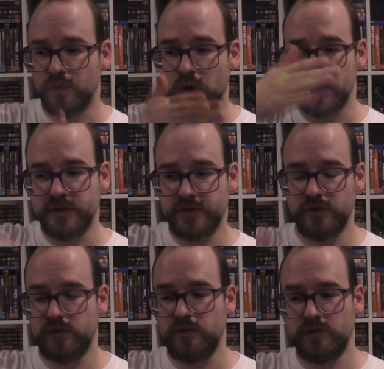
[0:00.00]
1,
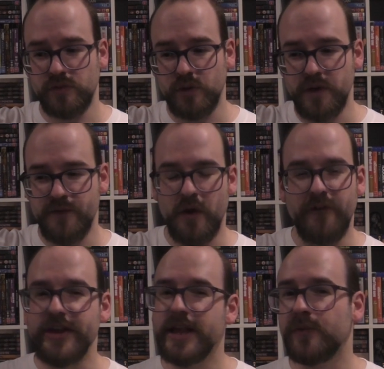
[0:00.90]
2, 3, 4, I
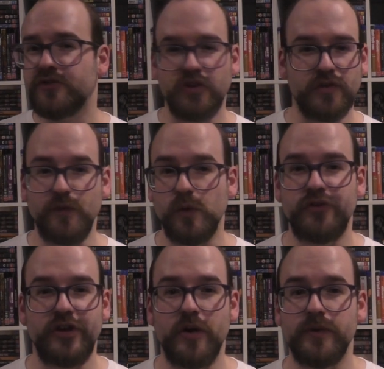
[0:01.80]
think that was just 4
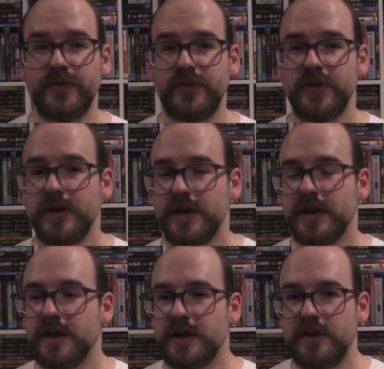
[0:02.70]
shelves
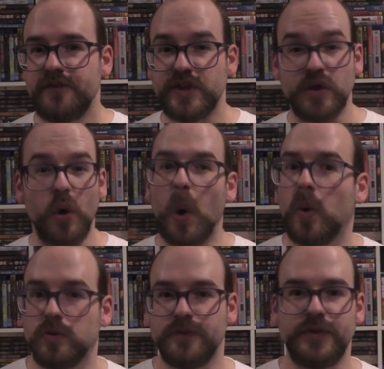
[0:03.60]
for
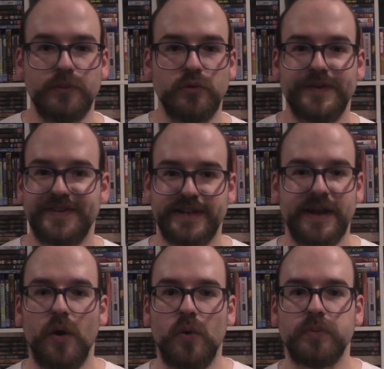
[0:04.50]
all of the movies in
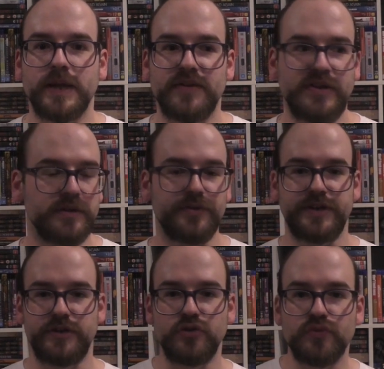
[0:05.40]
their whole place,
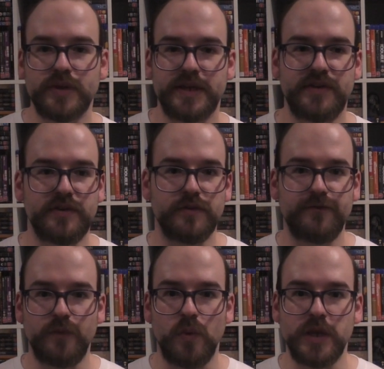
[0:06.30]
including new releases,
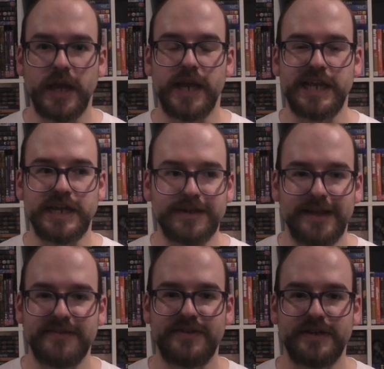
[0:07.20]
4K,
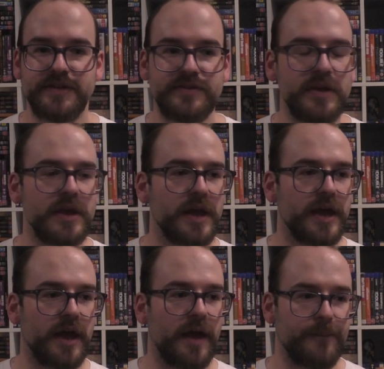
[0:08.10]
classics,
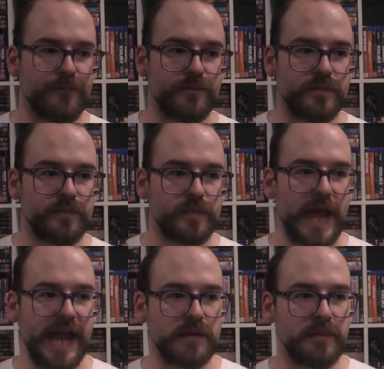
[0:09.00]

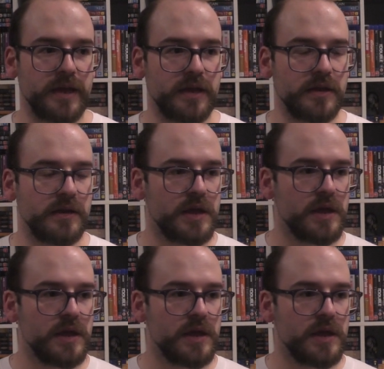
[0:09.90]
anime,